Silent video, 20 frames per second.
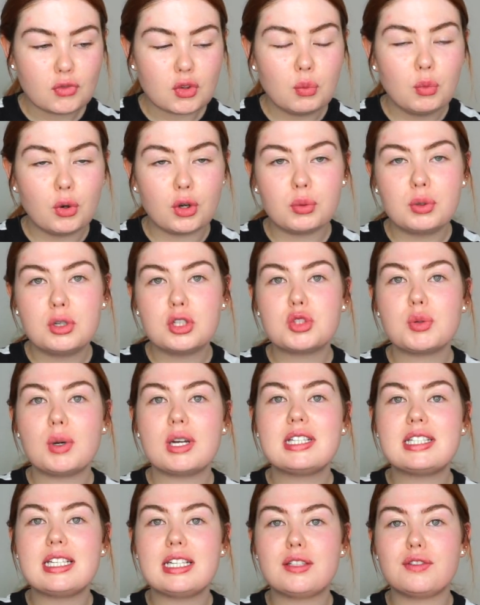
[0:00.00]
what I will do, I
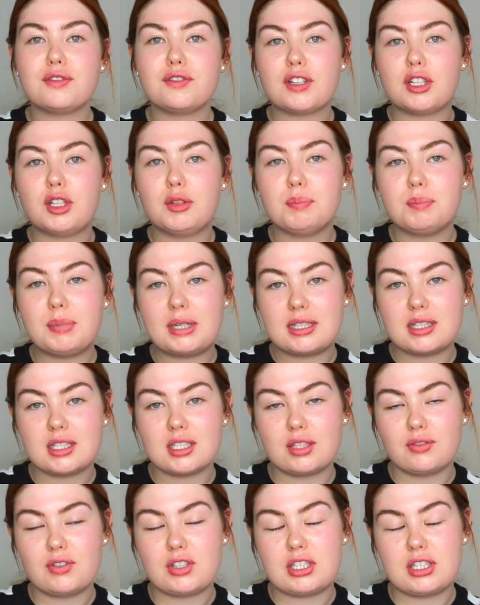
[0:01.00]
did film bits
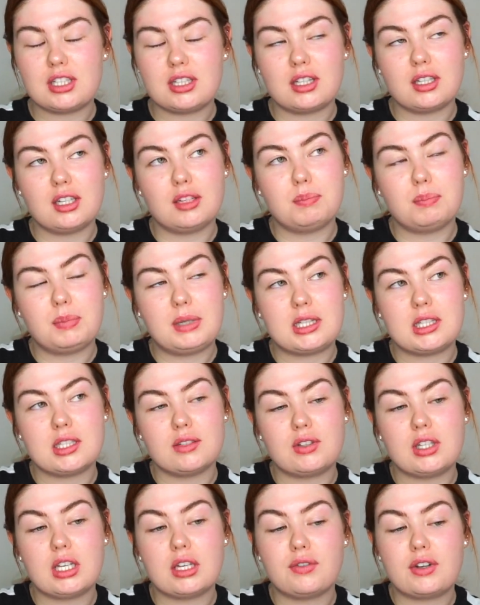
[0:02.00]
of
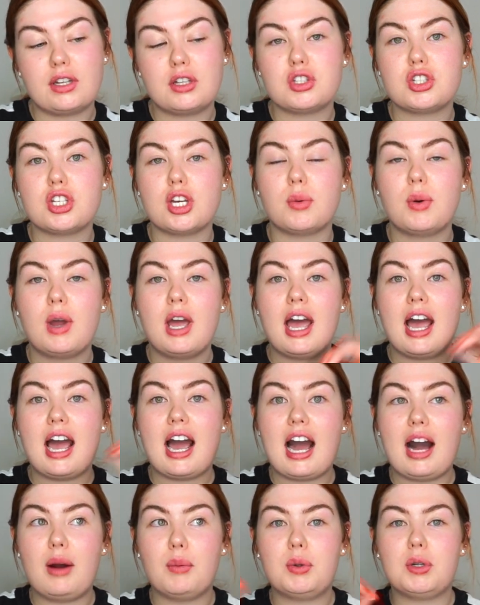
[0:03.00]
the event, so
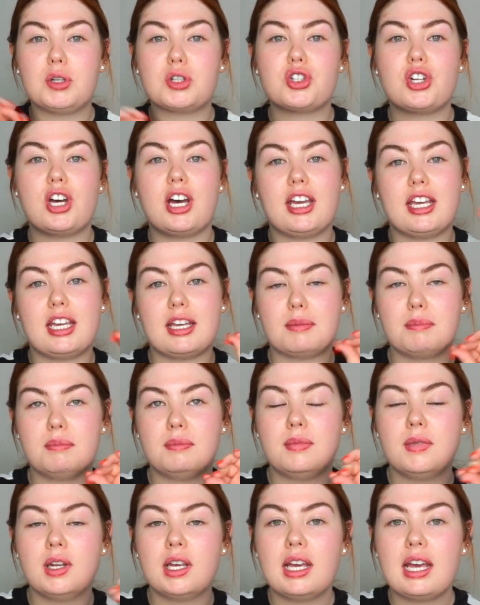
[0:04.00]
I will try
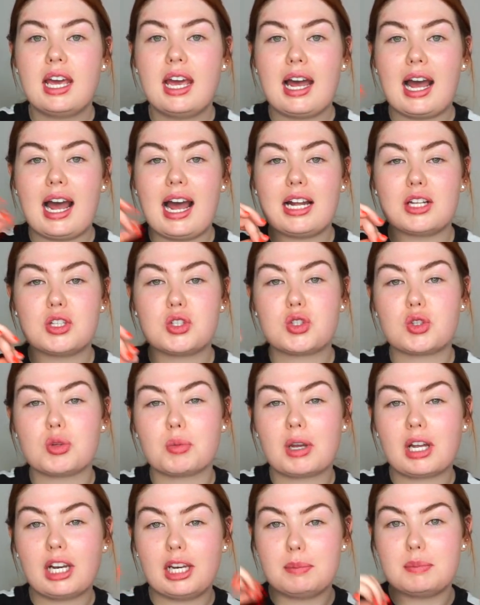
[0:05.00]
and add
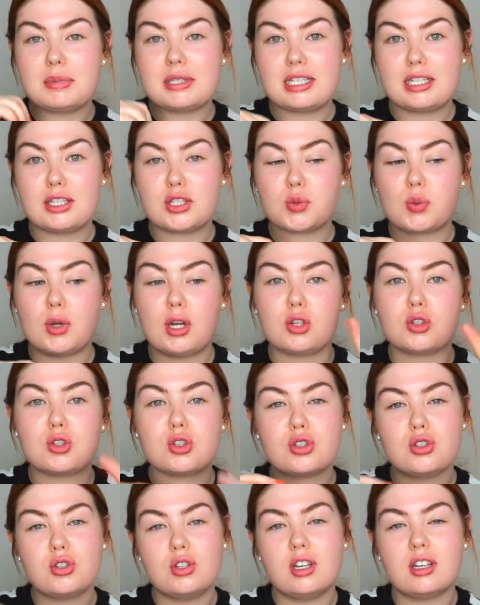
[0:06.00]
some clips in as well,
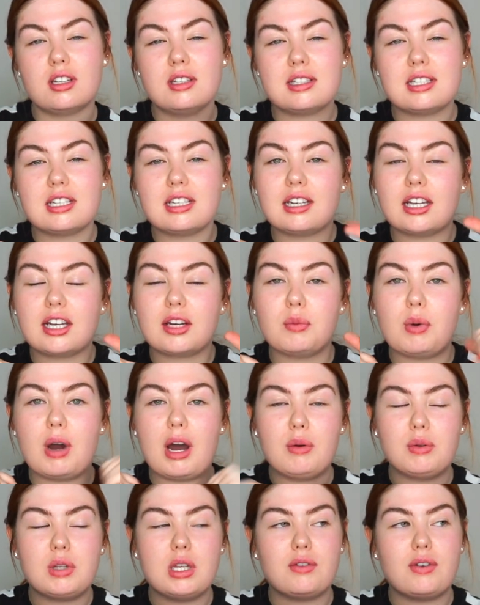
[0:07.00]
just so you can see like
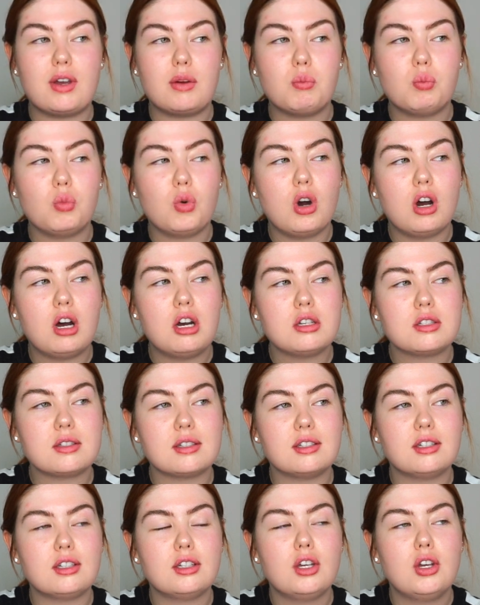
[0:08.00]
how the event was
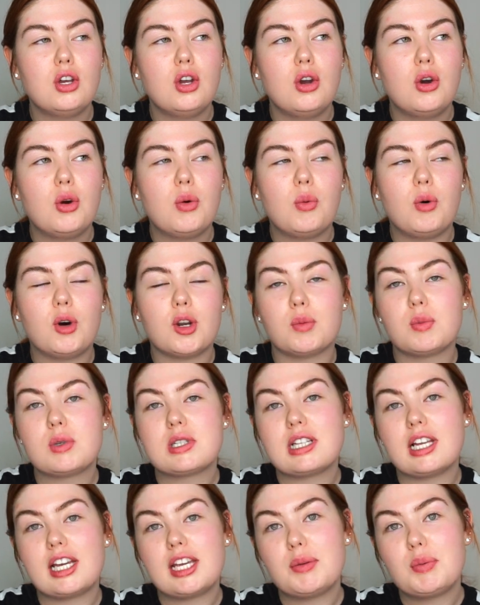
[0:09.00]
and what it
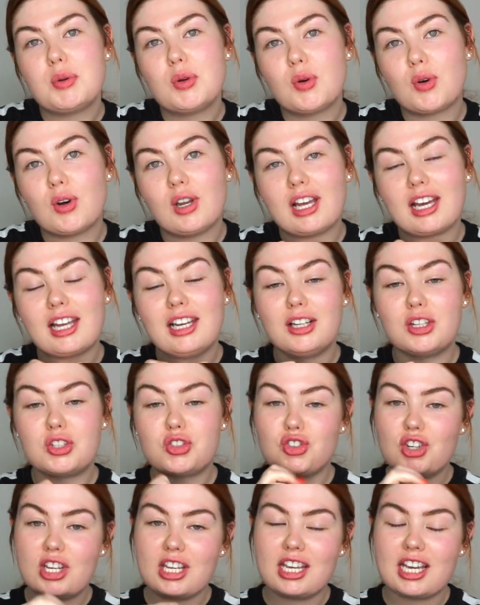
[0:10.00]
was like. We all got like a little
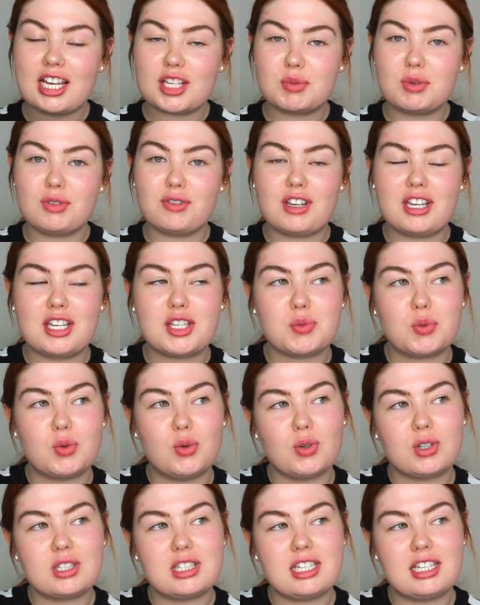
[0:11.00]
drink as we first
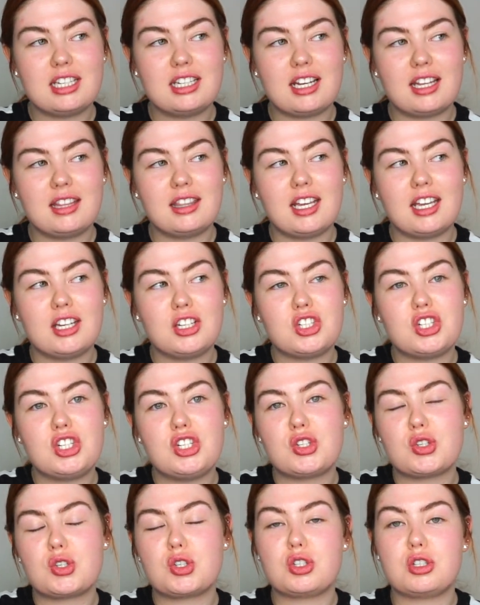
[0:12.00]
walked in, and then she
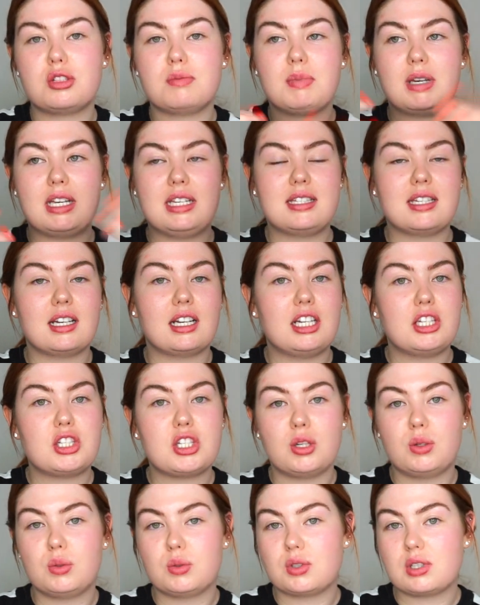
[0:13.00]
just basically
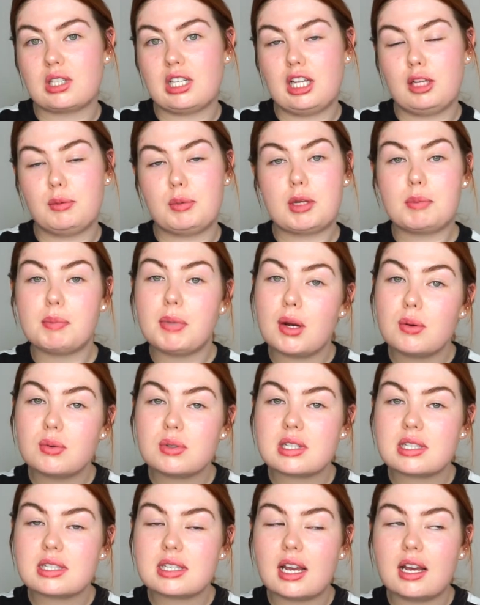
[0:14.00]
told us a little bit about
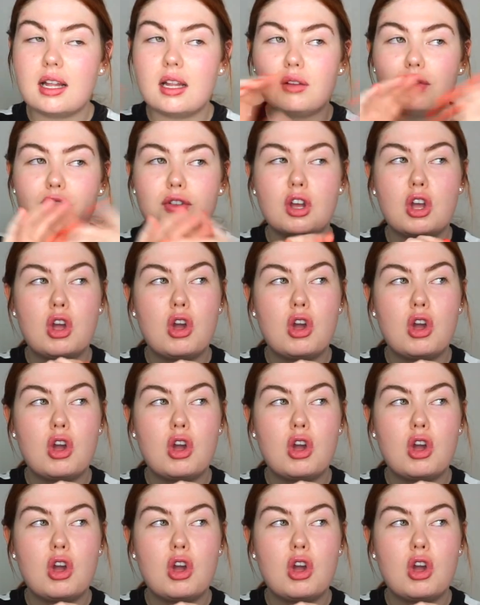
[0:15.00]
herself,